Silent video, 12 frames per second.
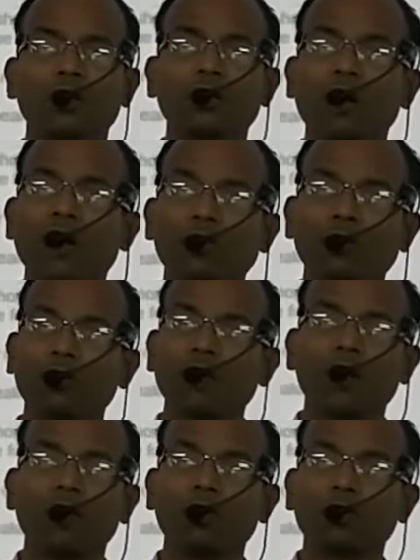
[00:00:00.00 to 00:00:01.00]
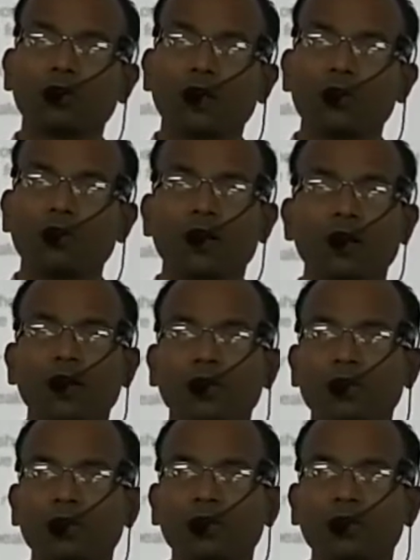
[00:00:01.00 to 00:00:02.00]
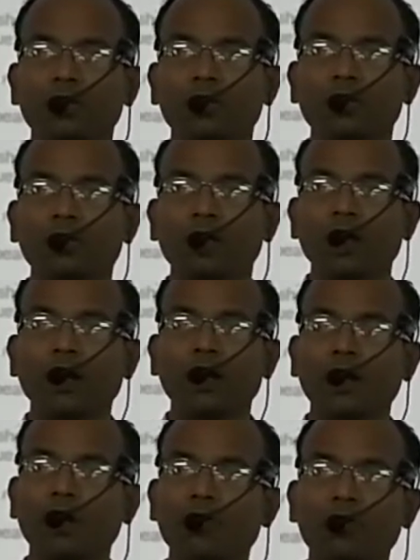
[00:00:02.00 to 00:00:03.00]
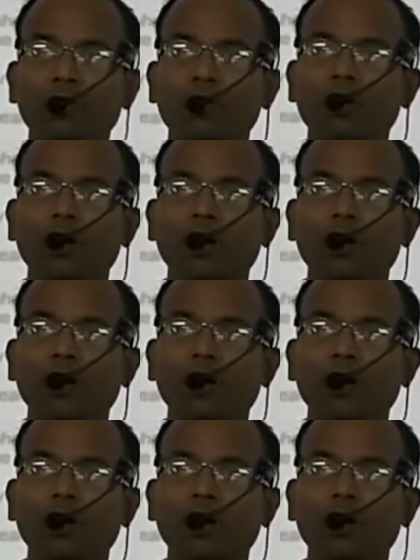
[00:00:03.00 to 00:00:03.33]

you have to be allowed to sleep early and take off from your